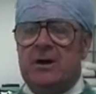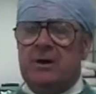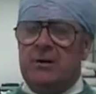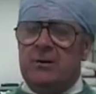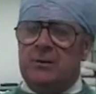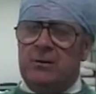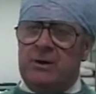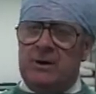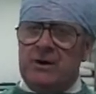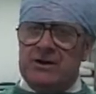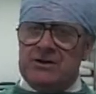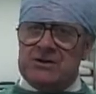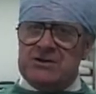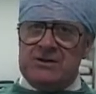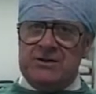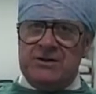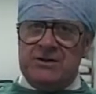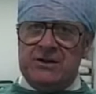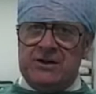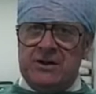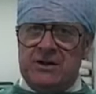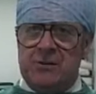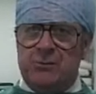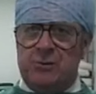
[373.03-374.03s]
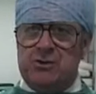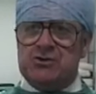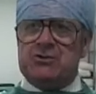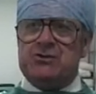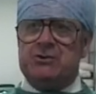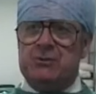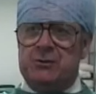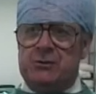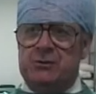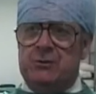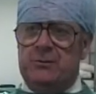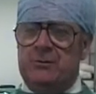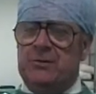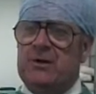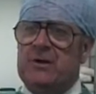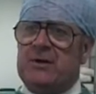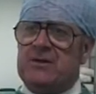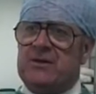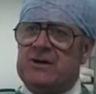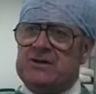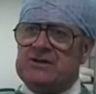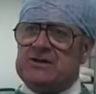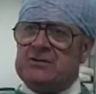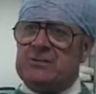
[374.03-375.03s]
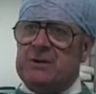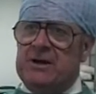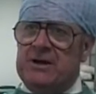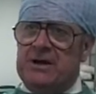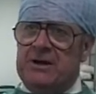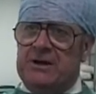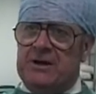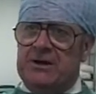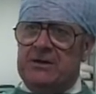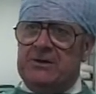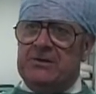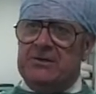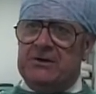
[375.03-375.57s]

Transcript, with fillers: Whereas in the washroom, that's where